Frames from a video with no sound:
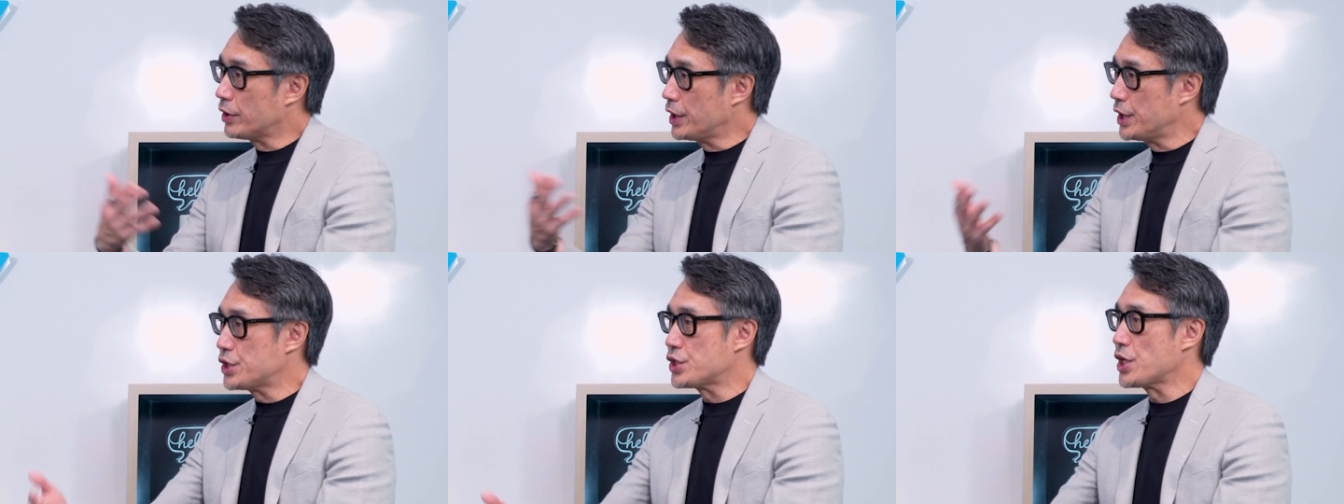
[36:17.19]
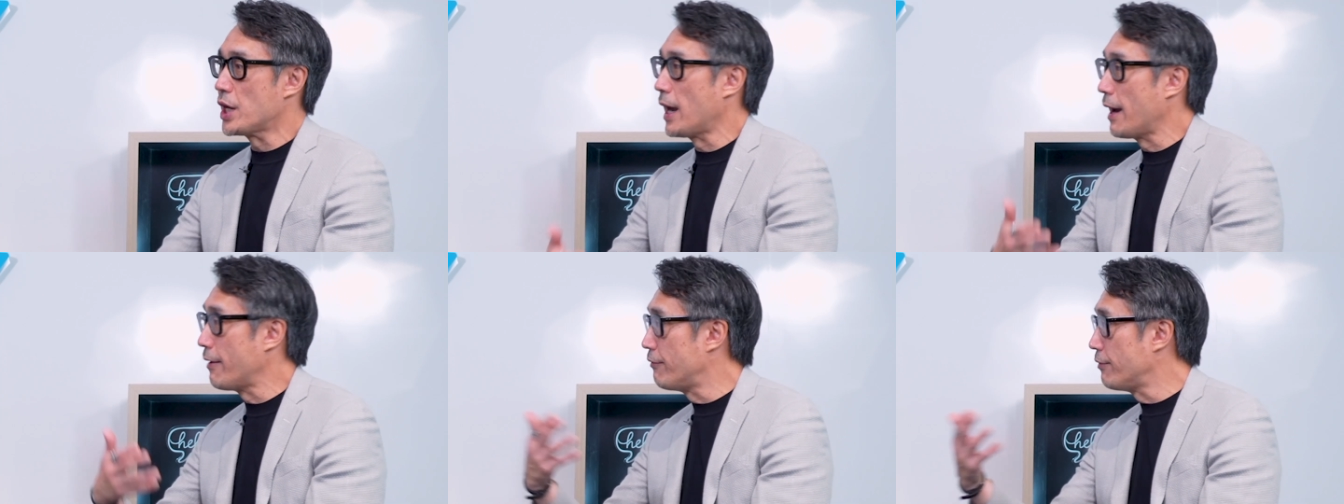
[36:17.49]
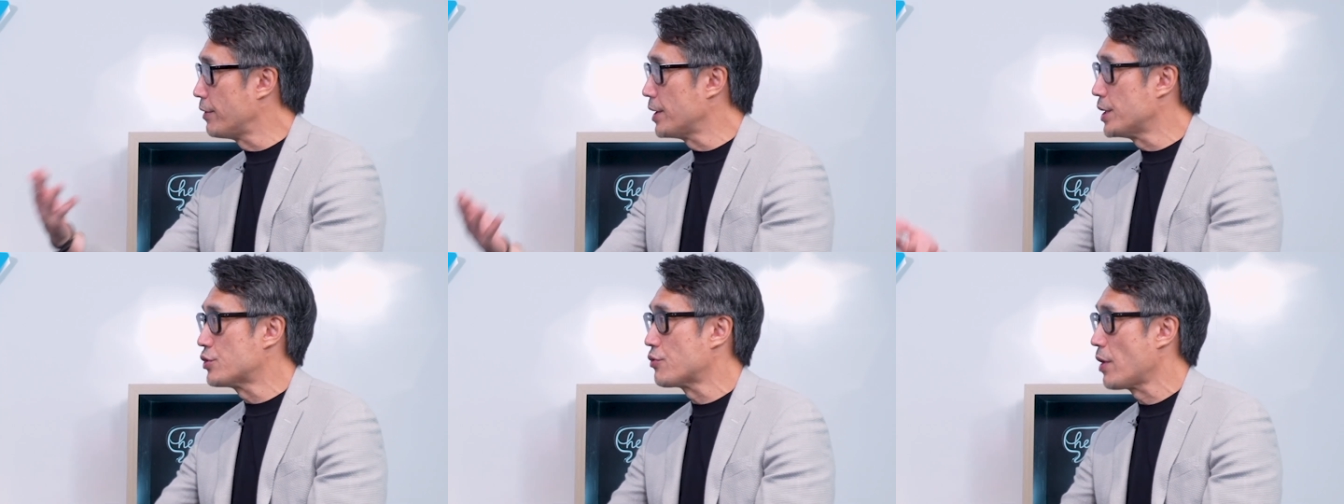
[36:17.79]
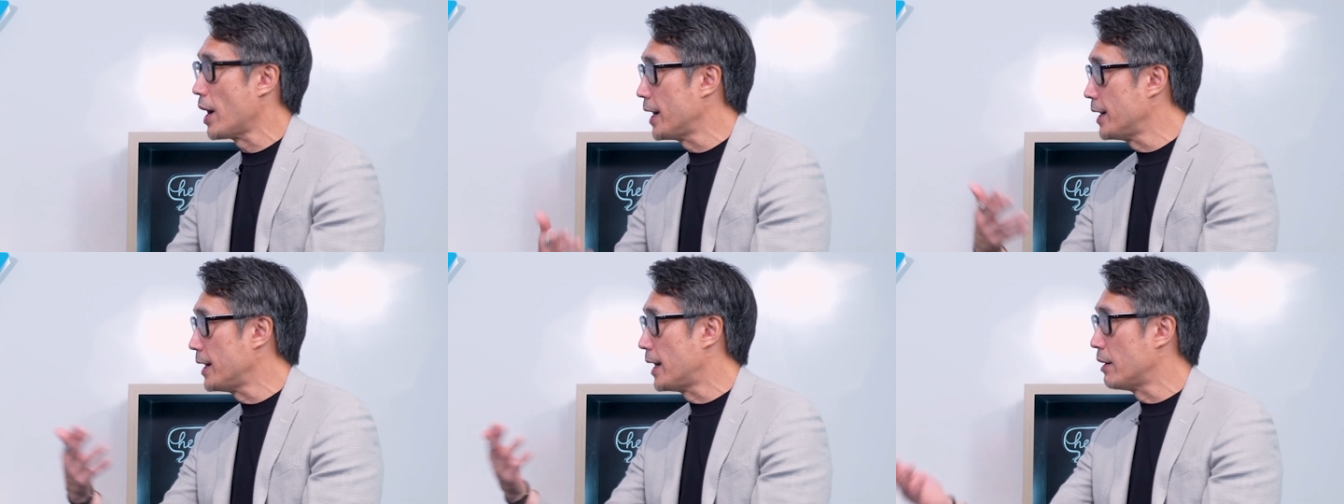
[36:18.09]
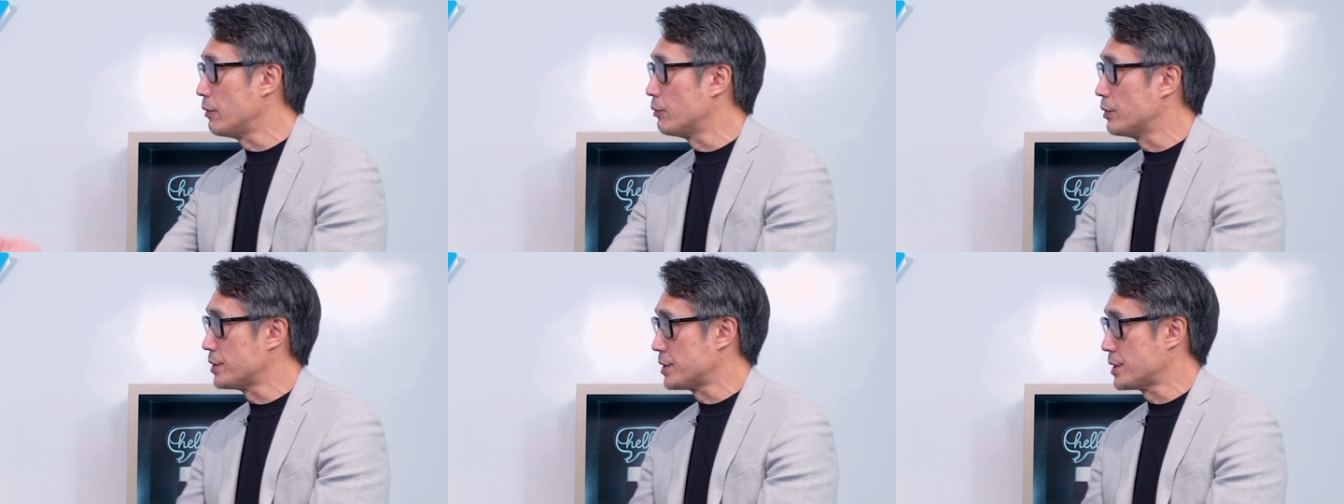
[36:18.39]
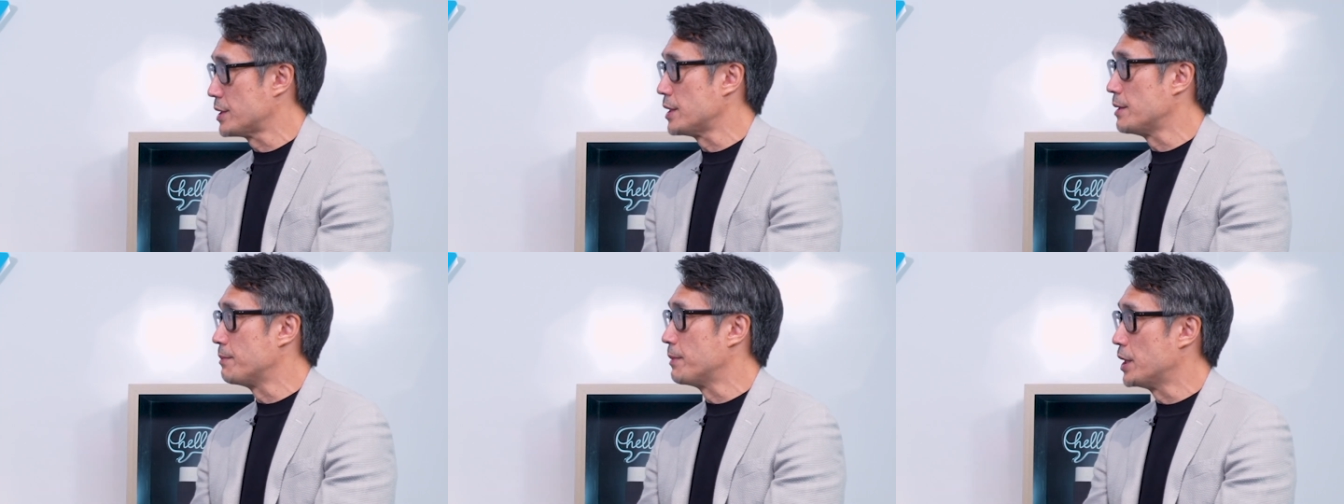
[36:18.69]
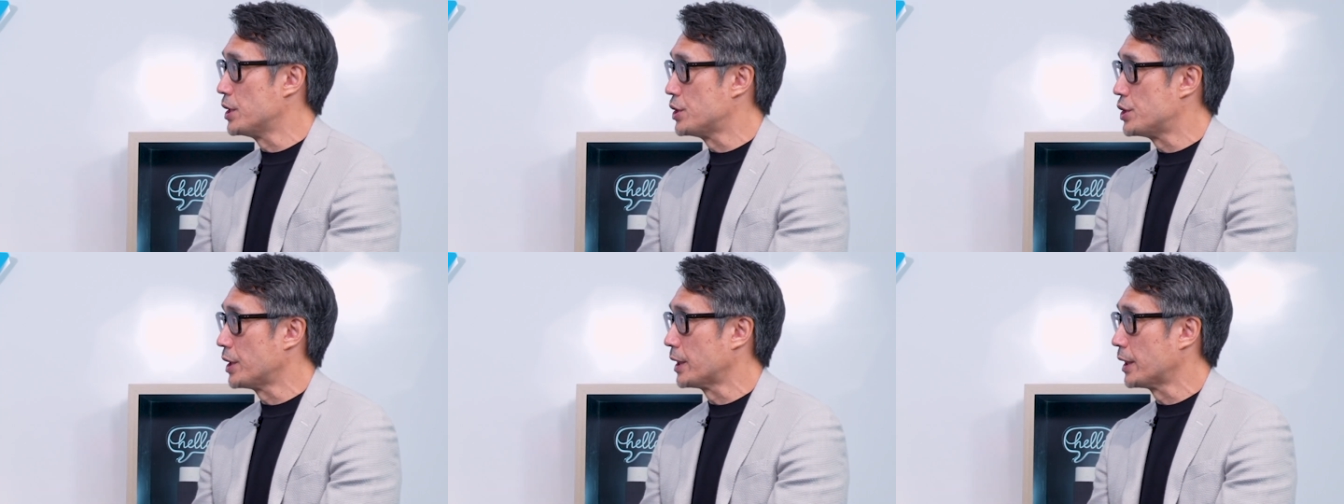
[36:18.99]
each and every trend that was
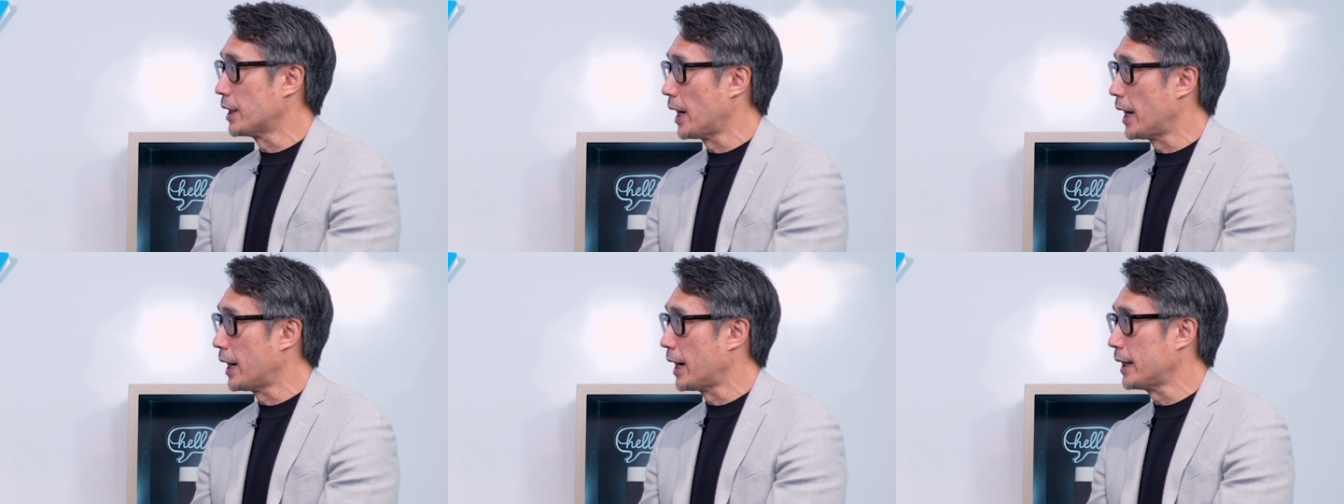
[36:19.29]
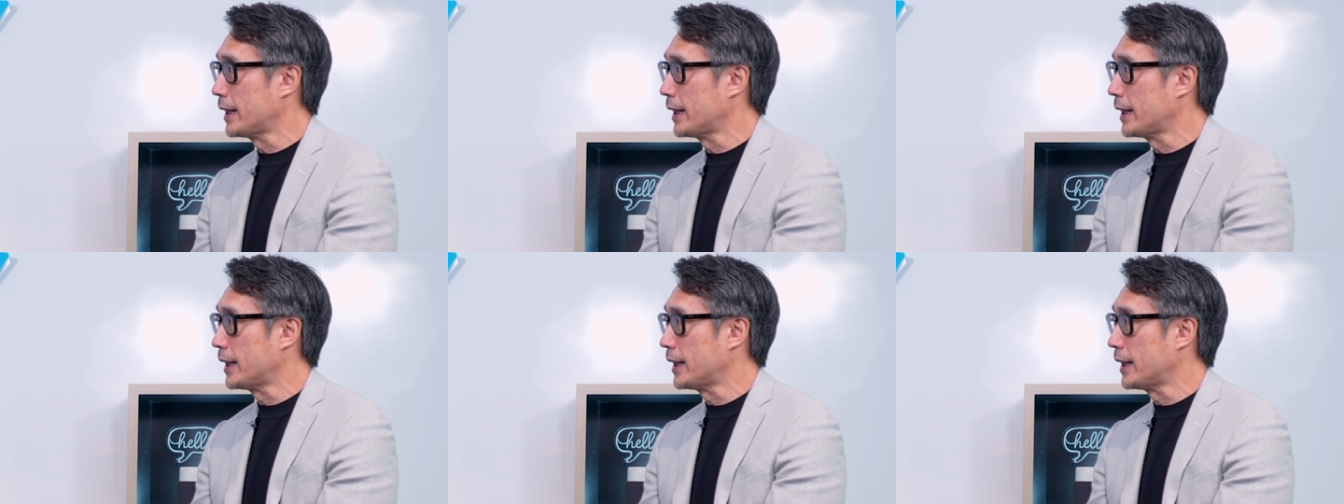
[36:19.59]
emerging. And I